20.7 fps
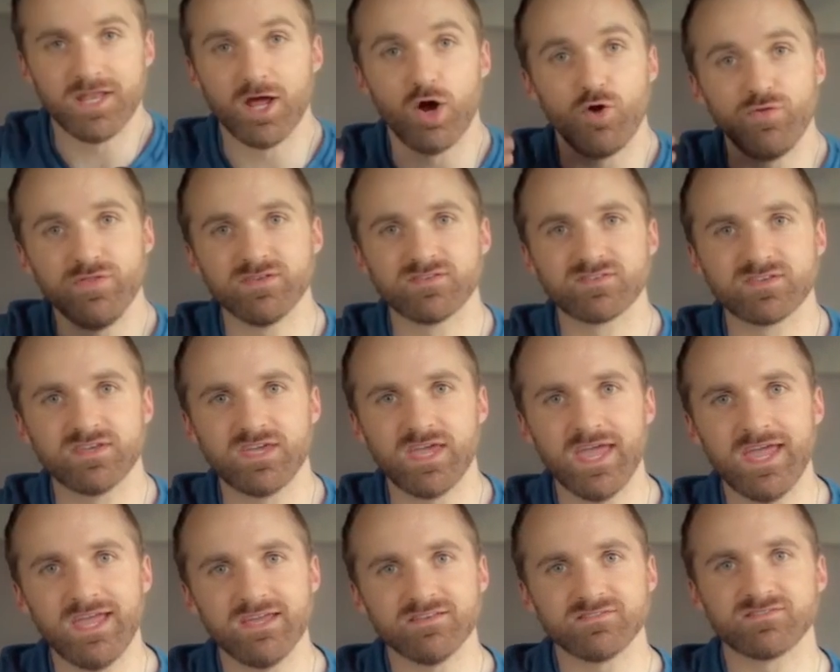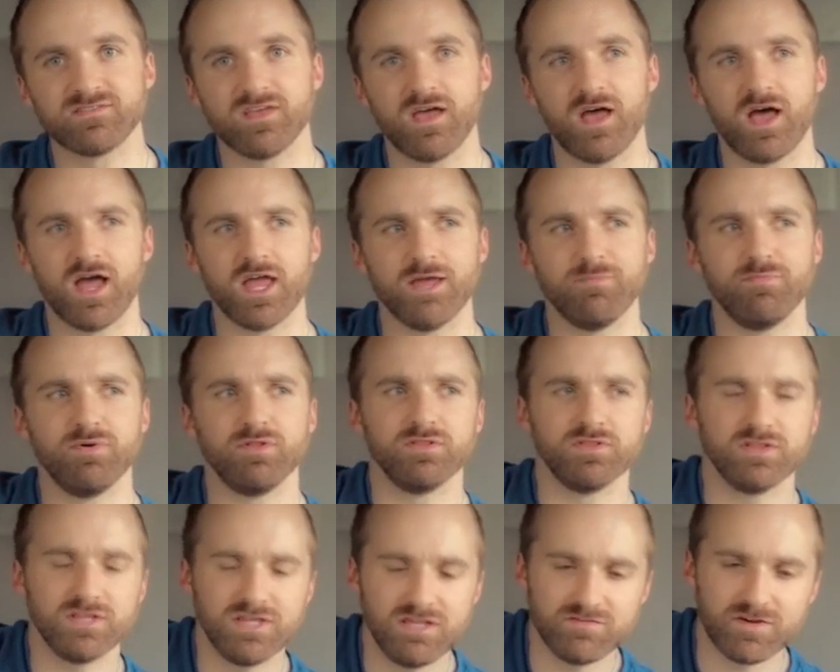Now in this case, I
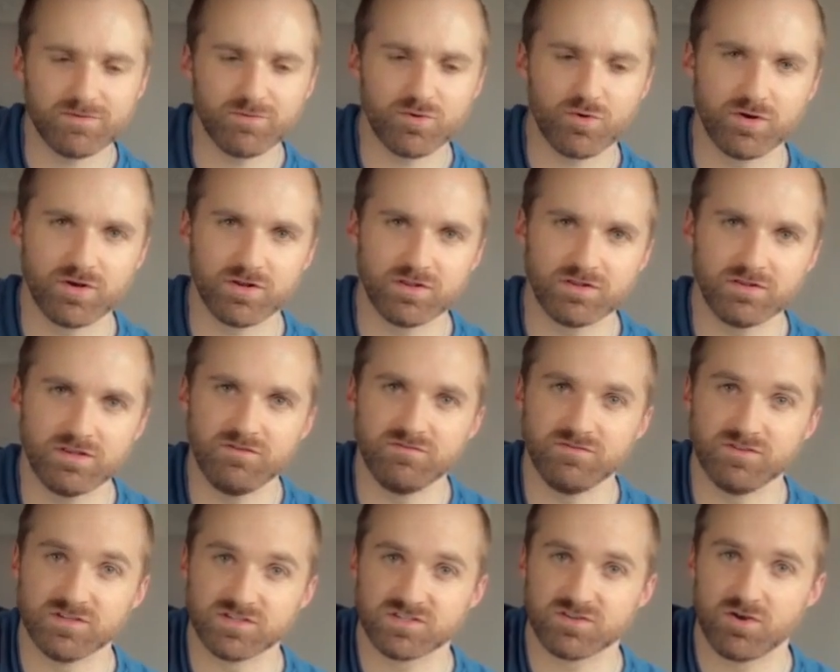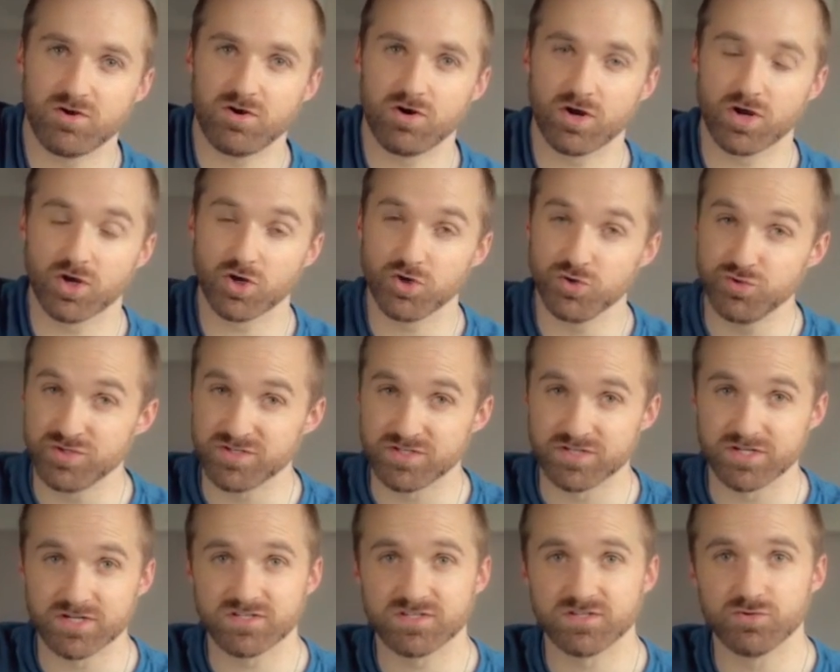believe I'm going to leave this song
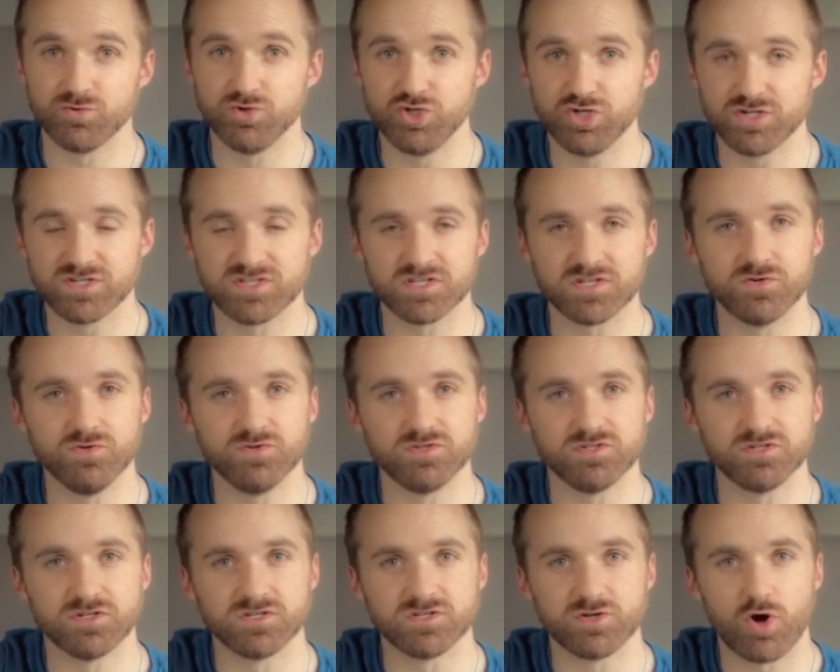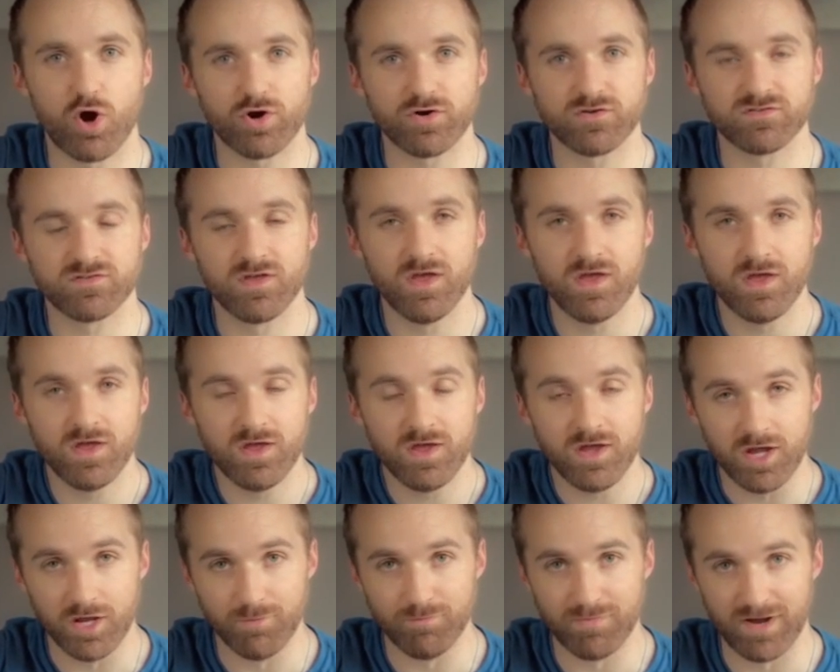acoustic, so just acoustic guitars
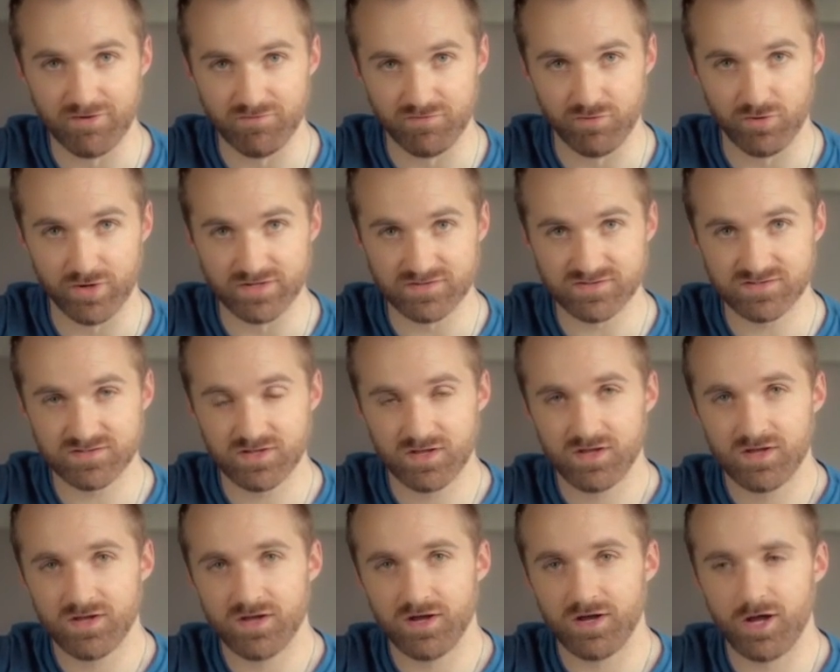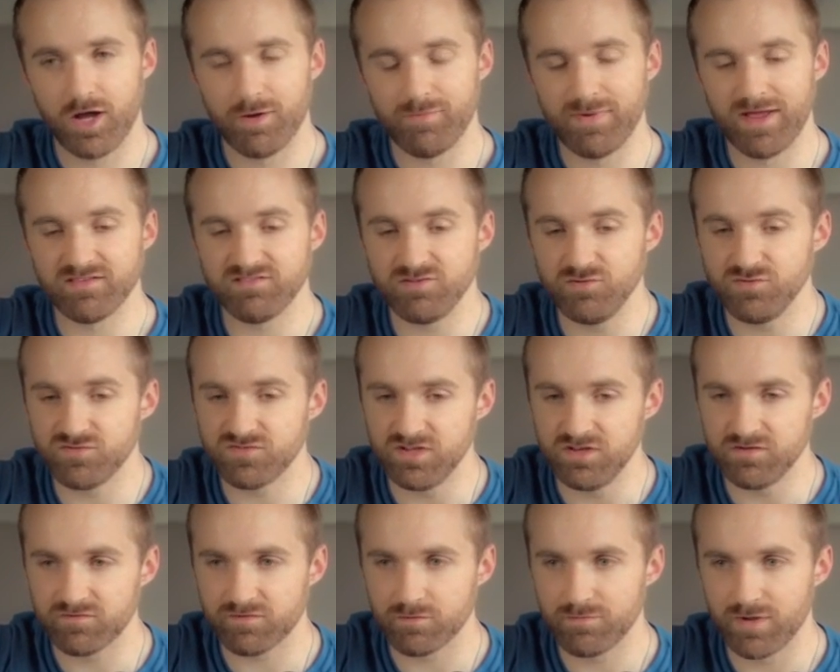and my voice. As you've
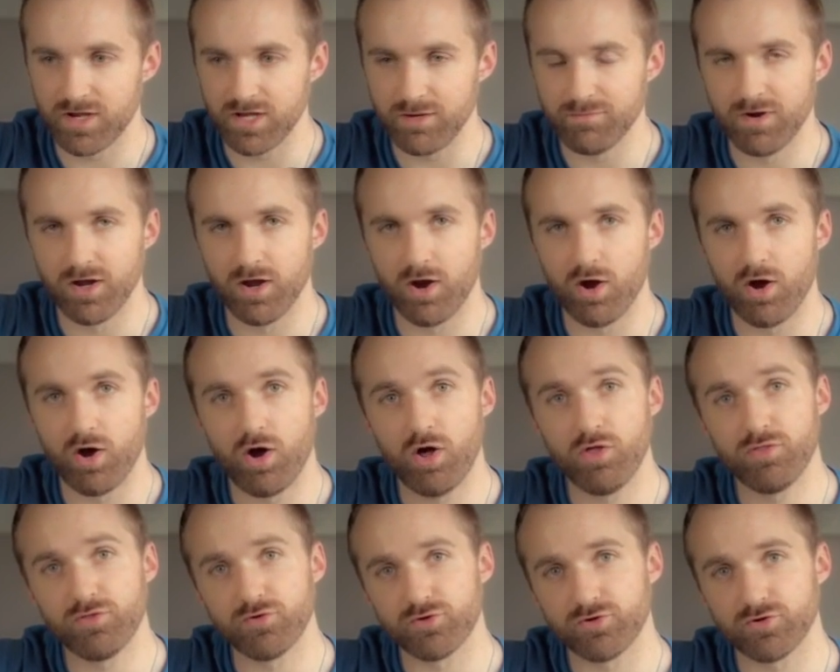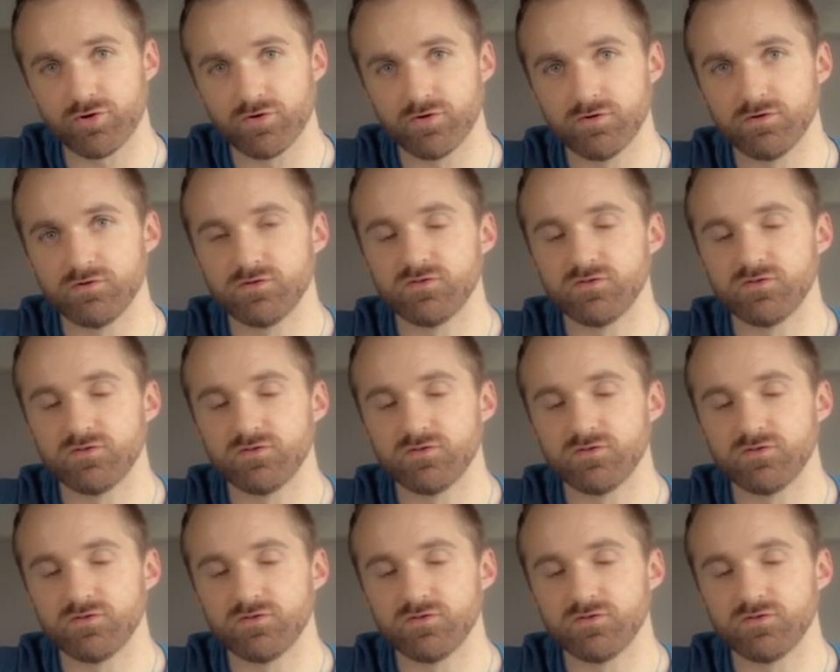seen from many of my other